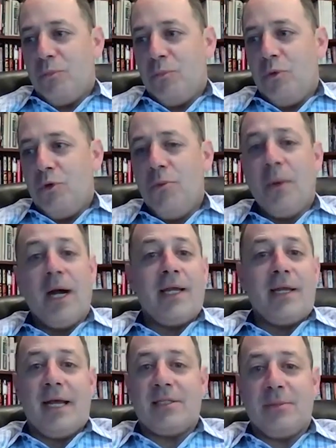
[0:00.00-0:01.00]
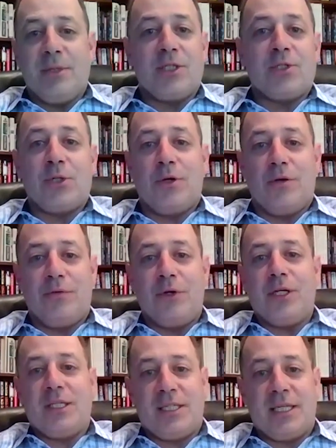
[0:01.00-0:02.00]
You might, as a business owner, if you're
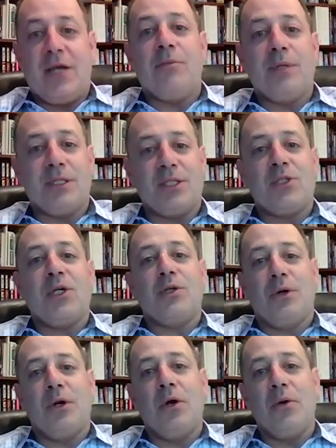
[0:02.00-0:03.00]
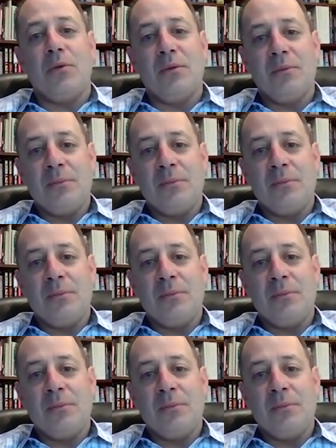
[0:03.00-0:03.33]
going to scale the business on your own,